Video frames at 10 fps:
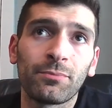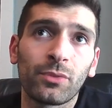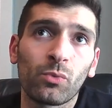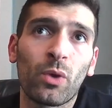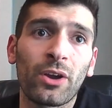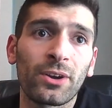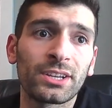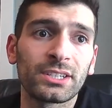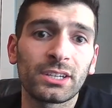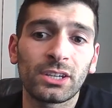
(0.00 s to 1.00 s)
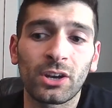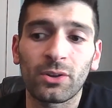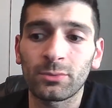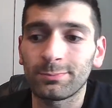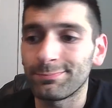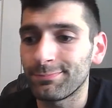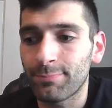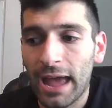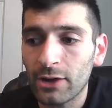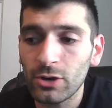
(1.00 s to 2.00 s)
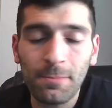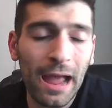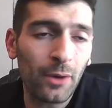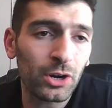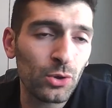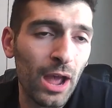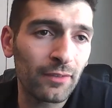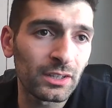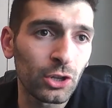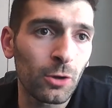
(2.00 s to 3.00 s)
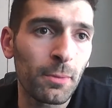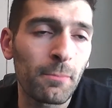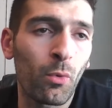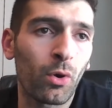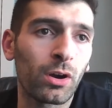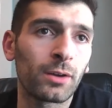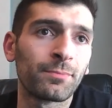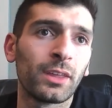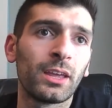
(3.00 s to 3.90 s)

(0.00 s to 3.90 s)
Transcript: Whereas, battery power, you have a little bit more